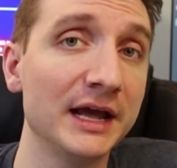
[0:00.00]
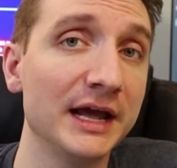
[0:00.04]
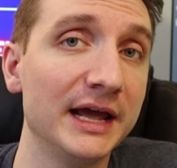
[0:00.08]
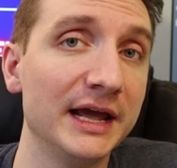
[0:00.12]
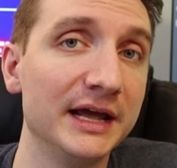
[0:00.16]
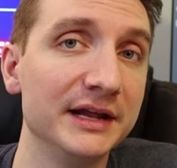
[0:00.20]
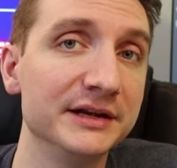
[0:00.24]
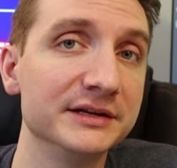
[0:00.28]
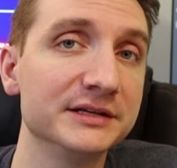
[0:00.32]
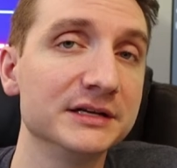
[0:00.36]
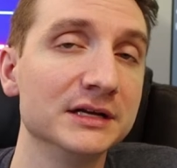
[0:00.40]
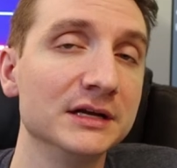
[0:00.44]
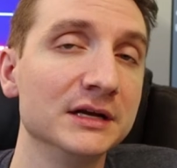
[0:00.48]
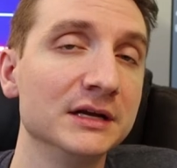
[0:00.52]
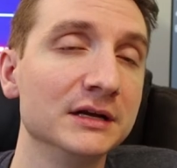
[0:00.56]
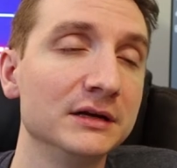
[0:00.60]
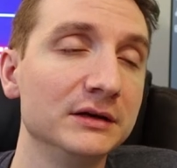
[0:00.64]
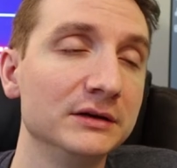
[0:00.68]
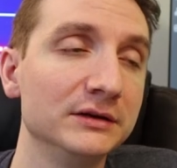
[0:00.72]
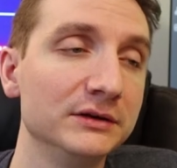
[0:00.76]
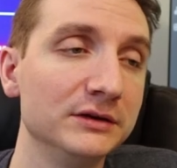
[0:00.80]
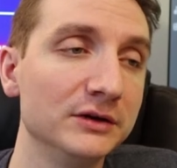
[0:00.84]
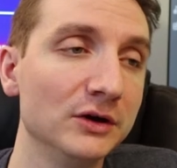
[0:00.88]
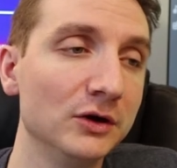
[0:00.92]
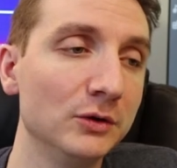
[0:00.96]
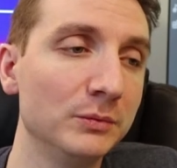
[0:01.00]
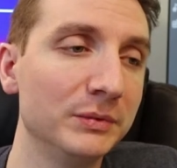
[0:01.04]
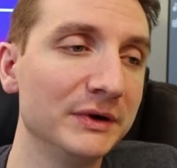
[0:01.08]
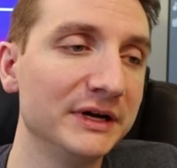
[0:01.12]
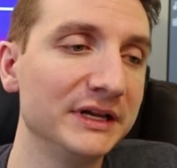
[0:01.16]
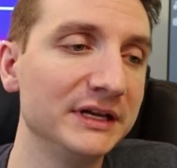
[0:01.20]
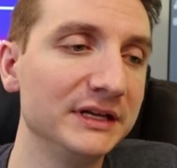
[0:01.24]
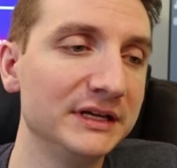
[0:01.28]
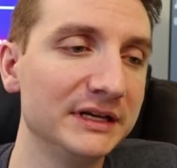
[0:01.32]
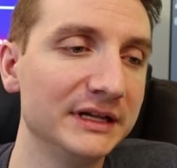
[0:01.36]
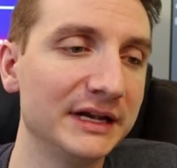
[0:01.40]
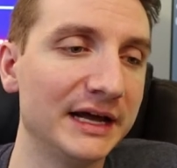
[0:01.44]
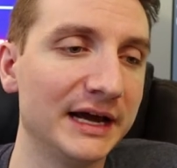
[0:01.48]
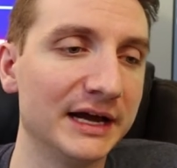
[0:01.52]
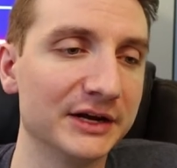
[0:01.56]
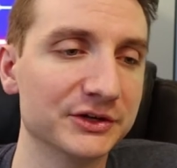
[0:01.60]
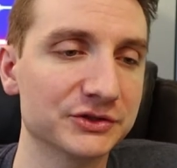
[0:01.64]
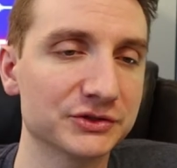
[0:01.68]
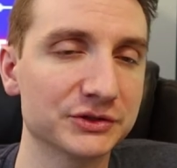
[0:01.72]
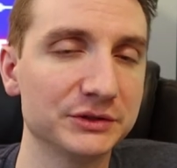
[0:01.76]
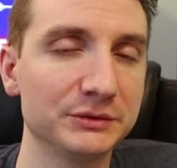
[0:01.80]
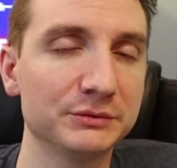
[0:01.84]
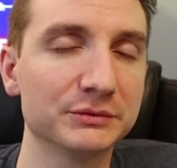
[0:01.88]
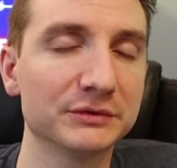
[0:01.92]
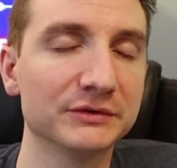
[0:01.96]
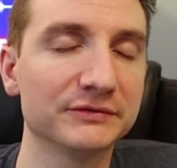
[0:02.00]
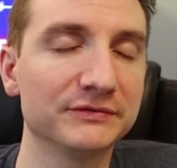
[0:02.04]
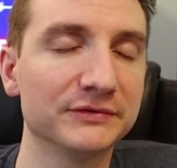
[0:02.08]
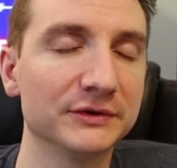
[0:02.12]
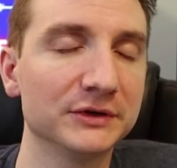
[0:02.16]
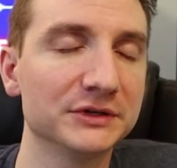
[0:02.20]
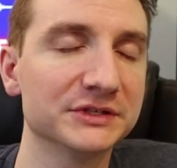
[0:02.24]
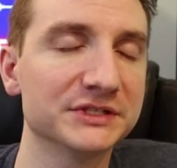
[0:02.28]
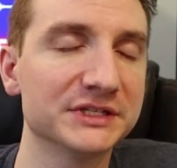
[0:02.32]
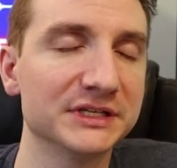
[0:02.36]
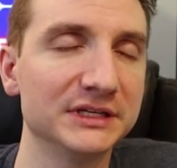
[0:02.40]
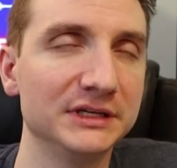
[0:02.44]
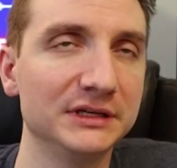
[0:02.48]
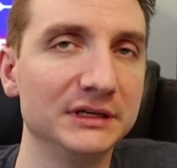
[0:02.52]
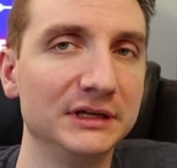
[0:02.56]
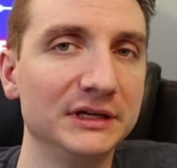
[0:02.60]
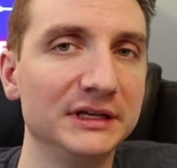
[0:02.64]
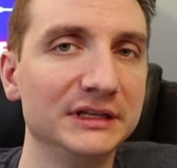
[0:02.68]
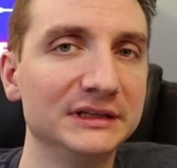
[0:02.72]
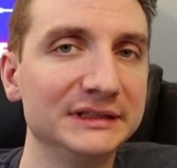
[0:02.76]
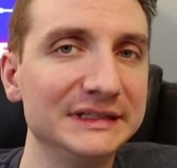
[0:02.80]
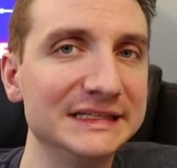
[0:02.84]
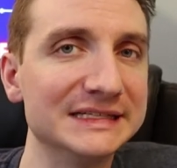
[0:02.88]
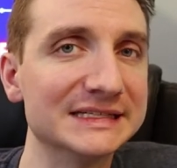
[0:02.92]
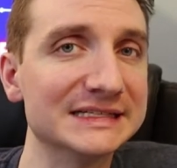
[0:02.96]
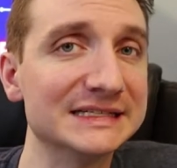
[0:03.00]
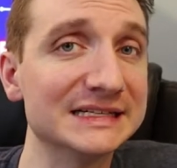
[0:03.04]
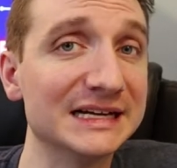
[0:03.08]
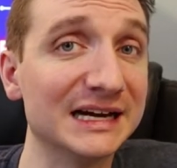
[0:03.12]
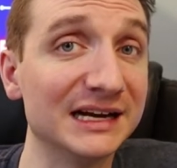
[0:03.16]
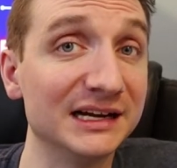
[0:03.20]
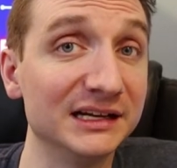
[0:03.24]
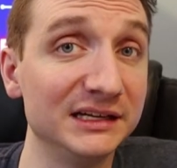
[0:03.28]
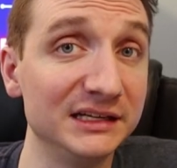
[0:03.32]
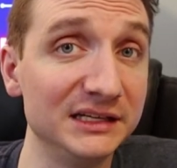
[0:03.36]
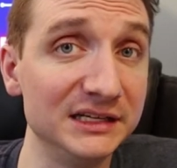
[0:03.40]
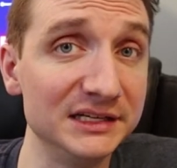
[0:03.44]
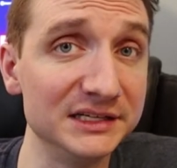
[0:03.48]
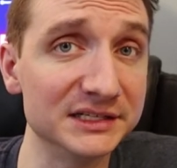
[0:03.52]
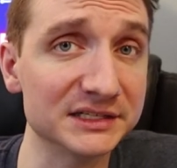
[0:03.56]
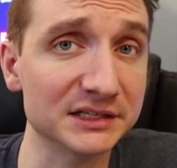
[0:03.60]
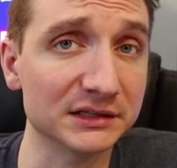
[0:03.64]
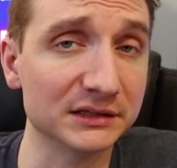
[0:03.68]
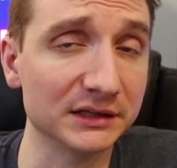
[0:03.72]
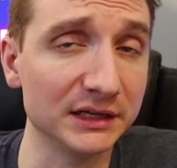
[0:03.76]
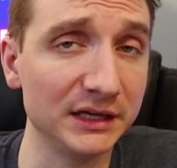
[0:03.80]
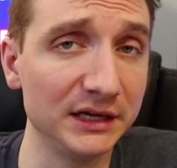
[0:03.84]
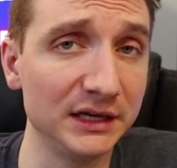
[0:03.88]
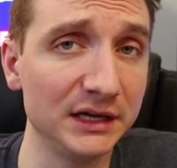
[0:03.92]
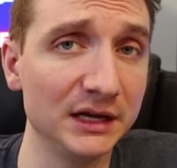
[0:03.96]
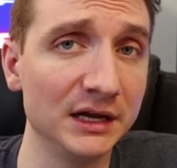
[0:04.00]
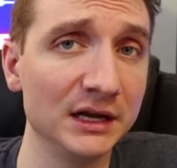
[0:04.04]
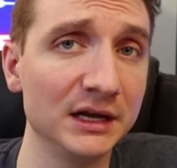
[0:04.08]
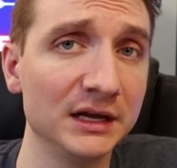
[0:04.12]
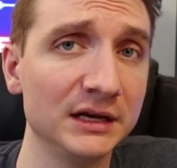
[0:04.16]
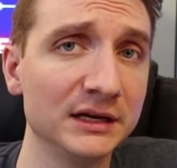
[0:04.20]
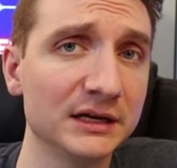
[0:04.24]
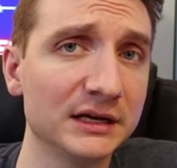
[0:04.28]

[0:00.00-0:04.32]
and nobody can actually reverse it, at least not easily.